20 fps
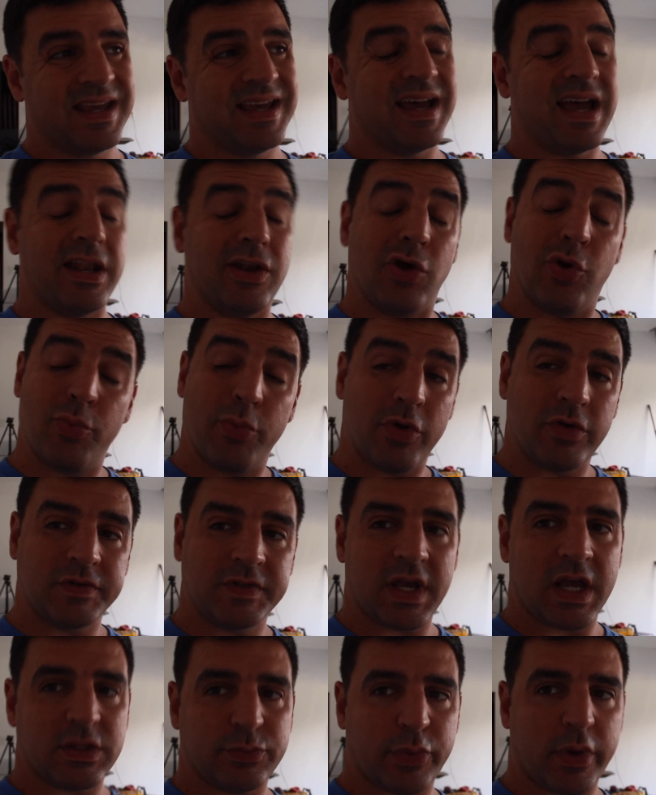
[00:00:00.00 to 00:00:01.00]
I know most
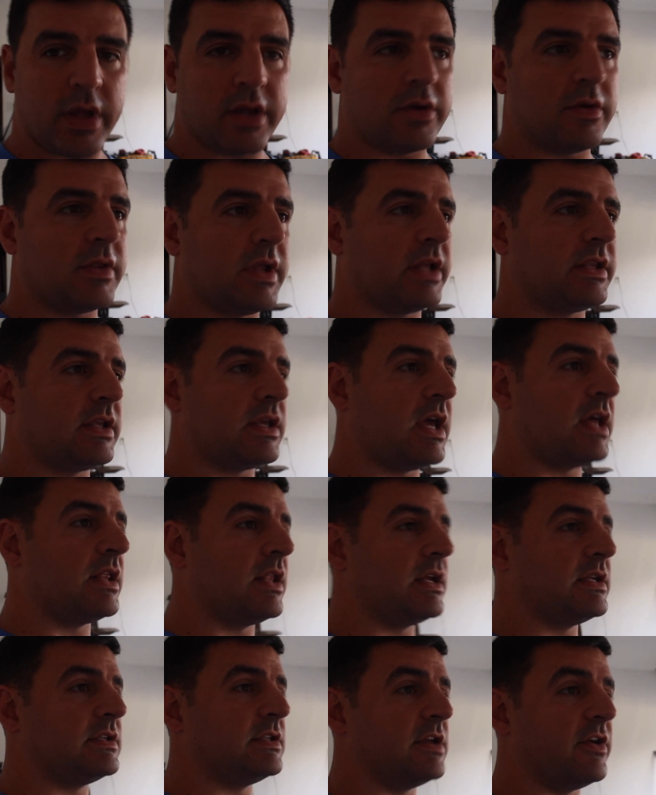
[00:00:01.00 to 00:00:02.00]
guys probably don't like the
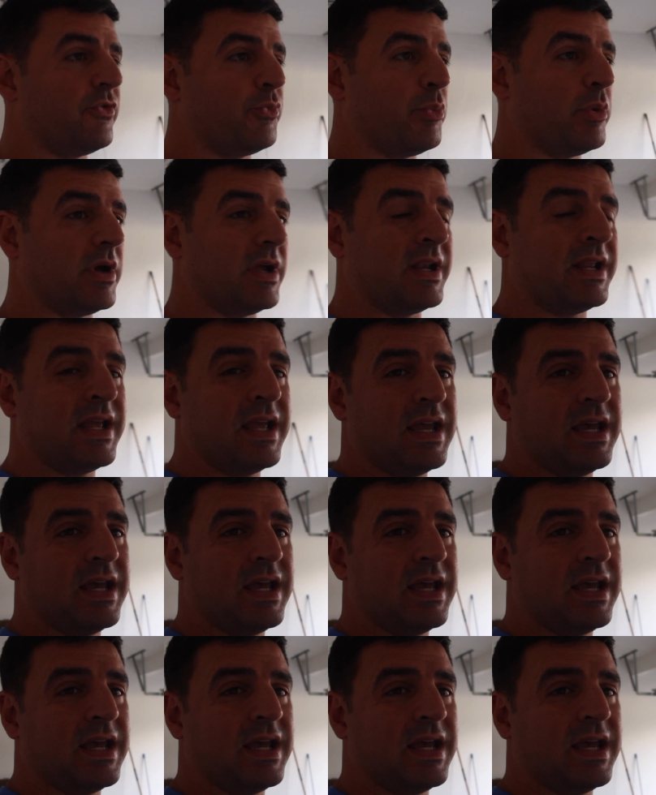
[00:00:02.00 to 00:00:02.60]
LS stuff, but